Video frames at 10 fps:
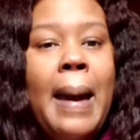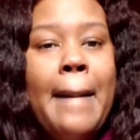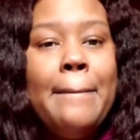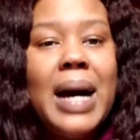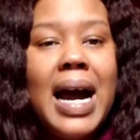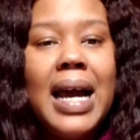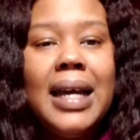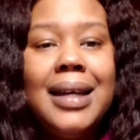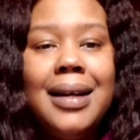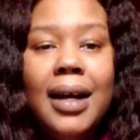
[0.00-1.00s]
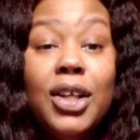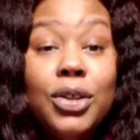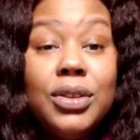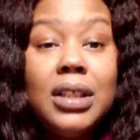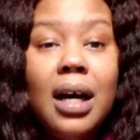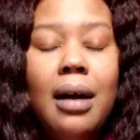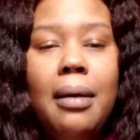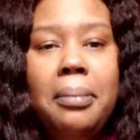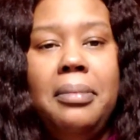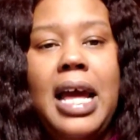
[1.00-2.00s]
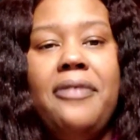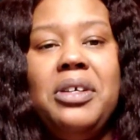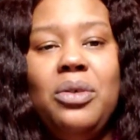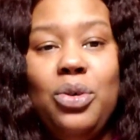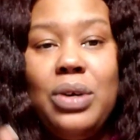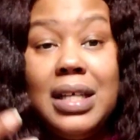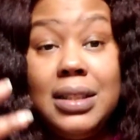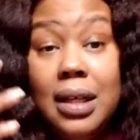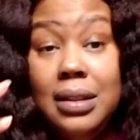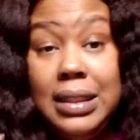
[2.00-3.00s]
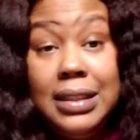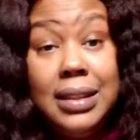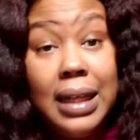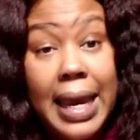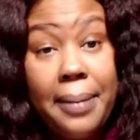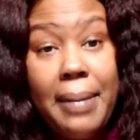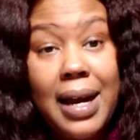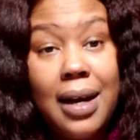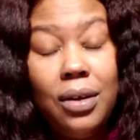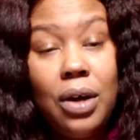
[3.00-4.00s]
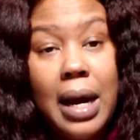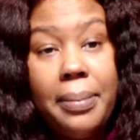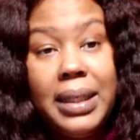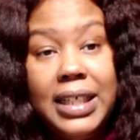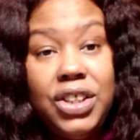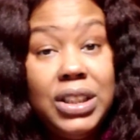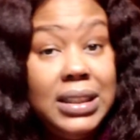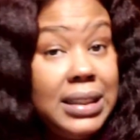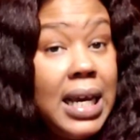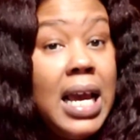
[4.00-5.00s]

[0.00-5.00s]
my colors? Every You guys tend to like my color combinations,